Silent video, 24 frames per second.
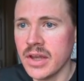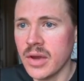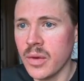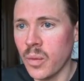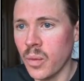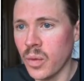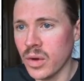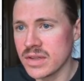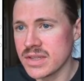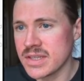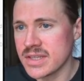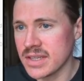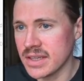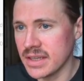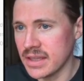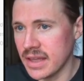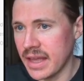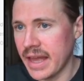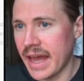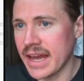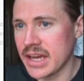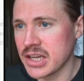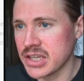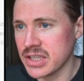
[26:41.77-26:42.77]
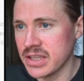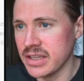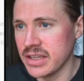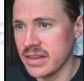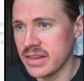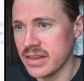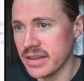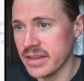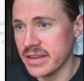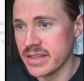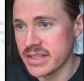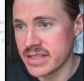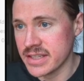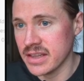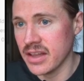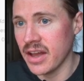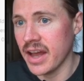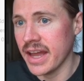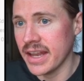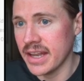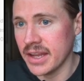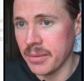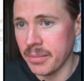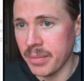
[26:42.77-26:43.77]
What's actually the
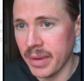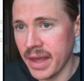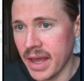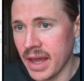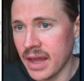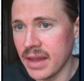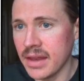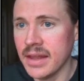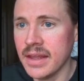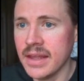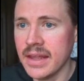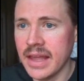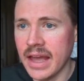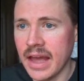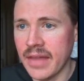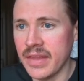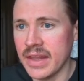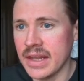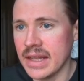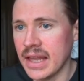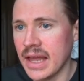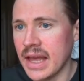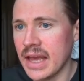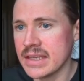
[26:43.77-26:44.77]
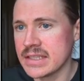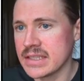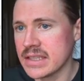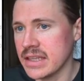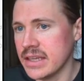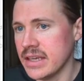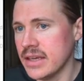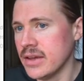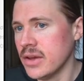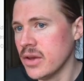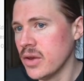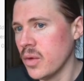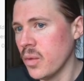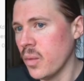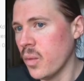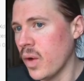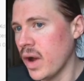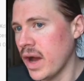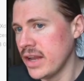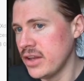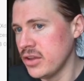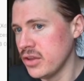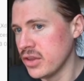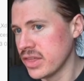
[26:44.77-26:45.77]
slide about? And then lastly,
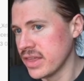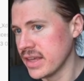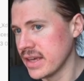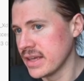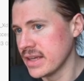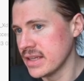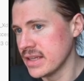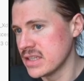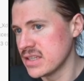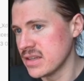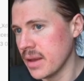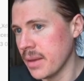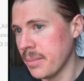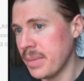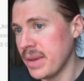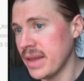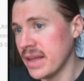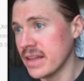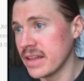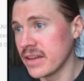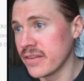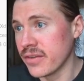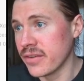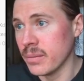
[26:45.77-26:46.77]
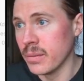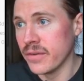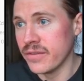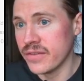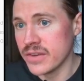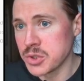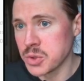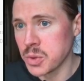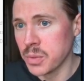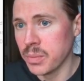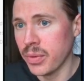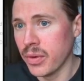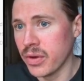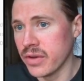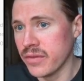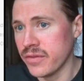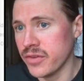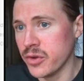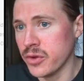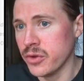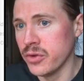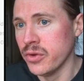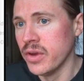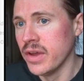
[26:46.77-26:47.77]
why do you think it's appealing from a visual point of
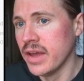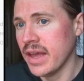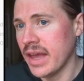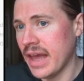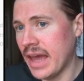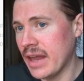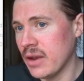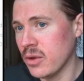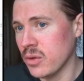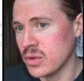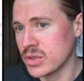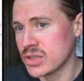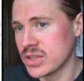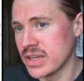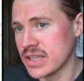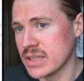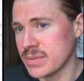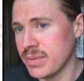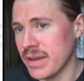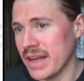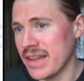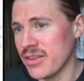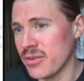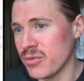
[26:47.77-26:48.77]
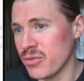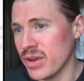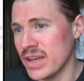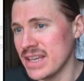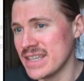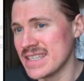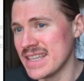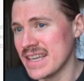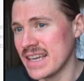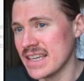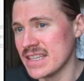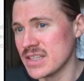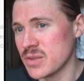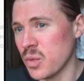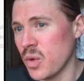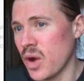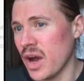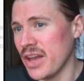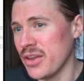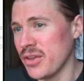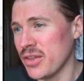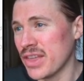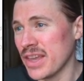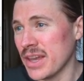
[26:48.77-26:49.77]
view? And also explain the reasoning as why
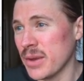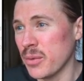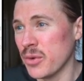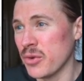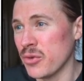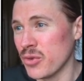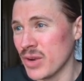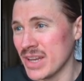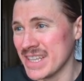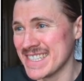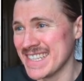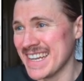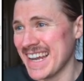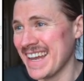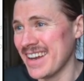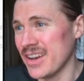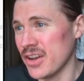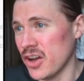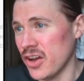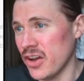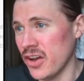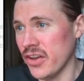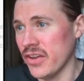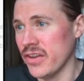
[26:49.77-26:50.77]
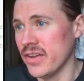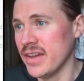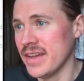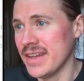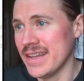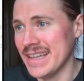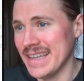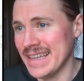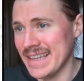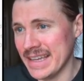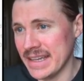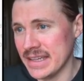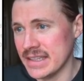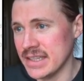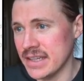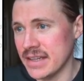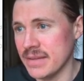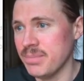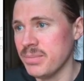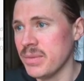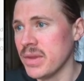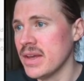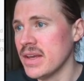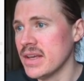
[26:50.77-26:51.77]
you think it would resonate on LinkedIn.
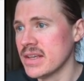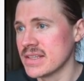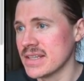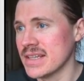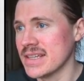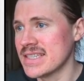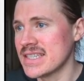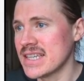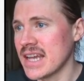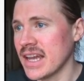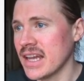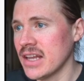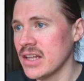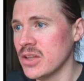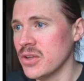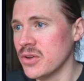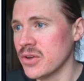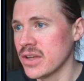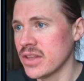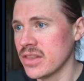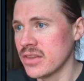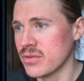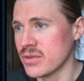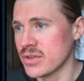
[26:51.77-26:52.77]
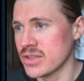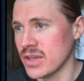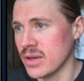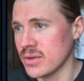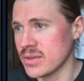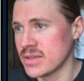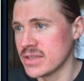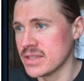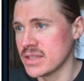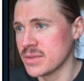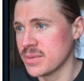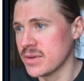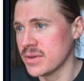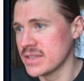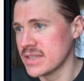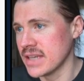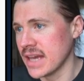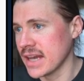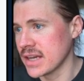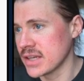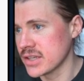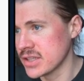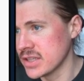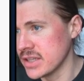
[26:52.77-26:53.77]
So let's take a look at the results. This one is
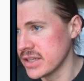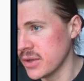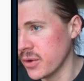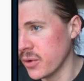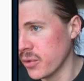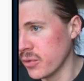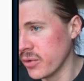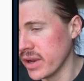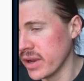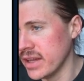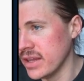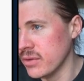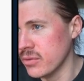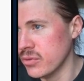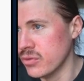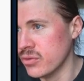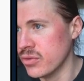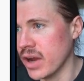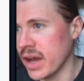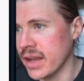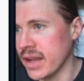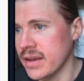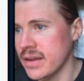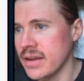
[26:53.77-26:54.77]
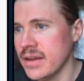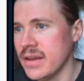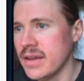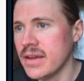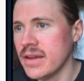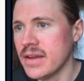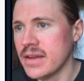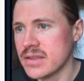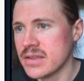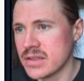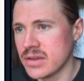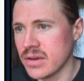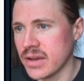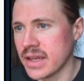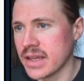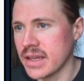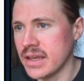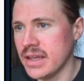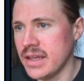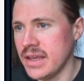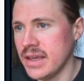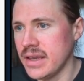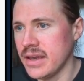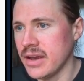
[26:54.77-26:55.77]
actually already run. So I can
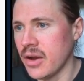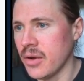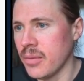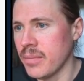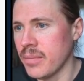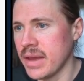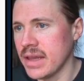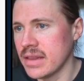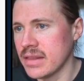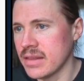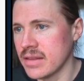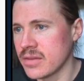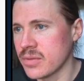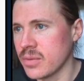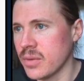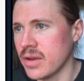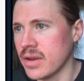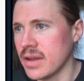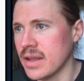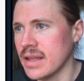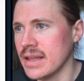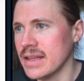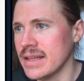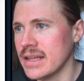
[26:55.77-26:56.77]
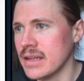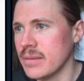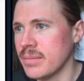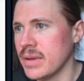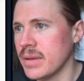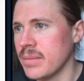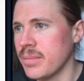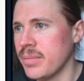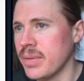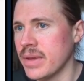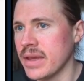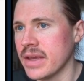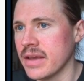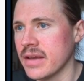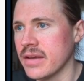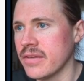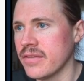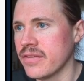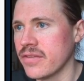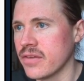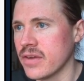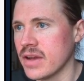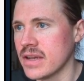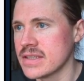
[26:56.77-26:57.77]
hear, I'll make this one a little bit bigger
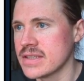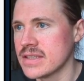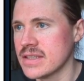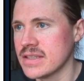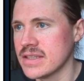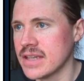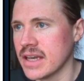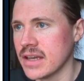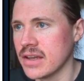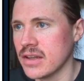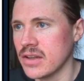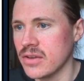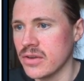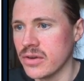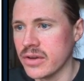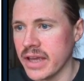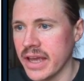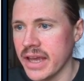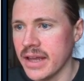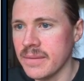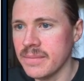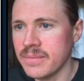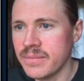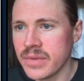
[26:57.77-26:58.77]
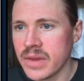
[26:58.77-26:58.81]
for us to take a look at.